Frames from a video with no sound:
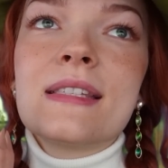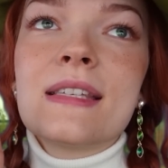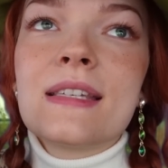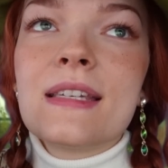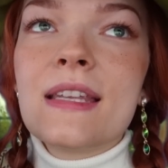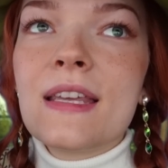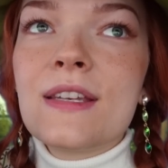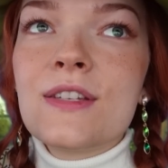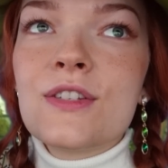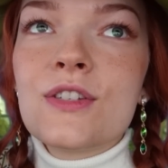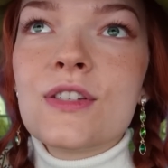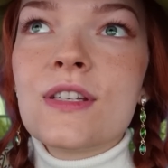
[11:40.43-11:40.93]

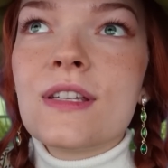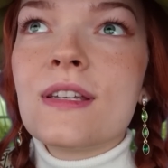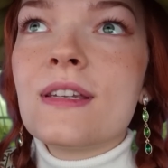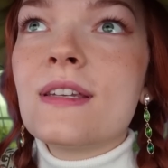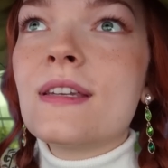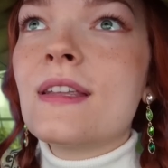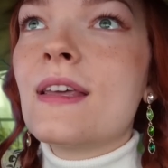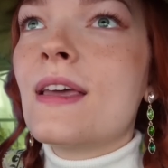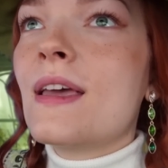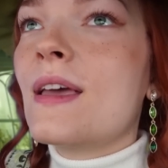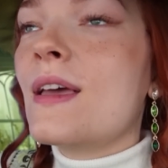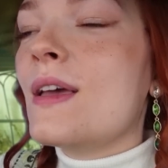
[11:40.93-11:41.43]
attention
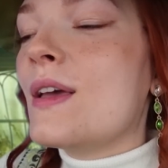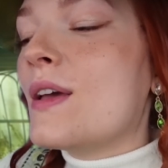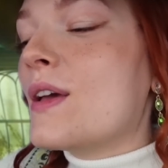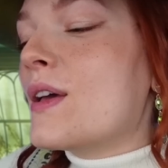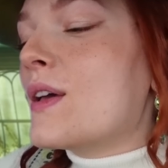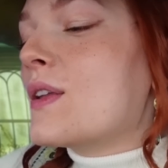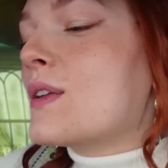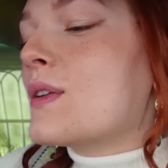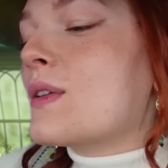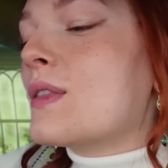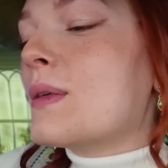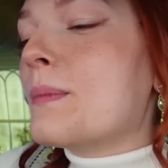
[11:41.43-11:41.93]

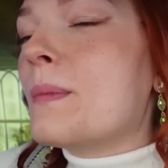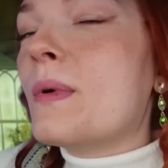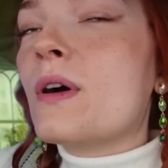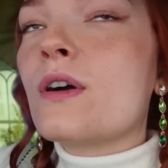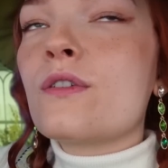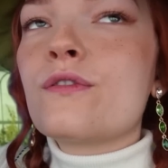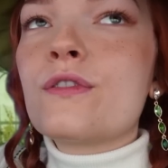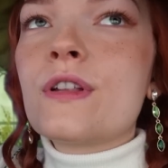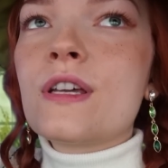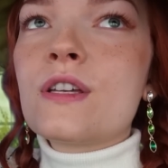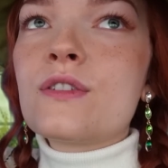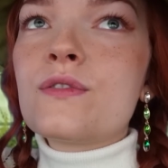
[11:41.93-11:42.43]
to the mock
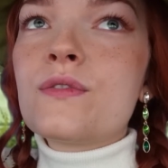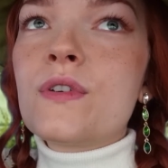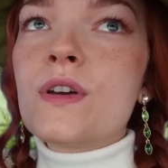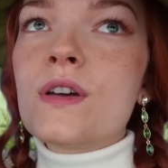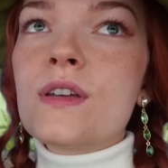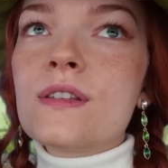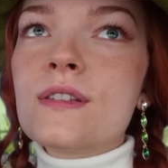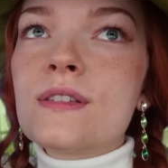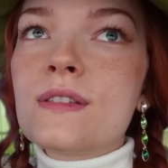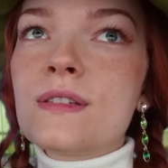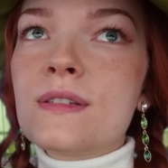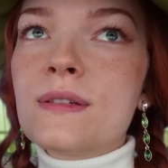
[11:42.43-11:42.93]
flesh
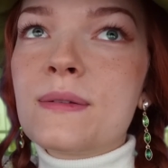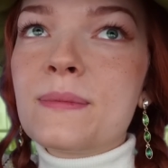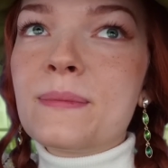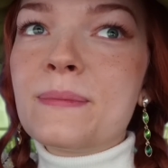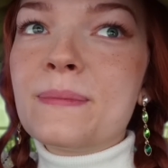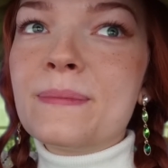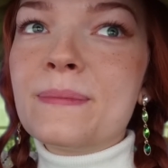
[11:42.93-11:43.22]
first.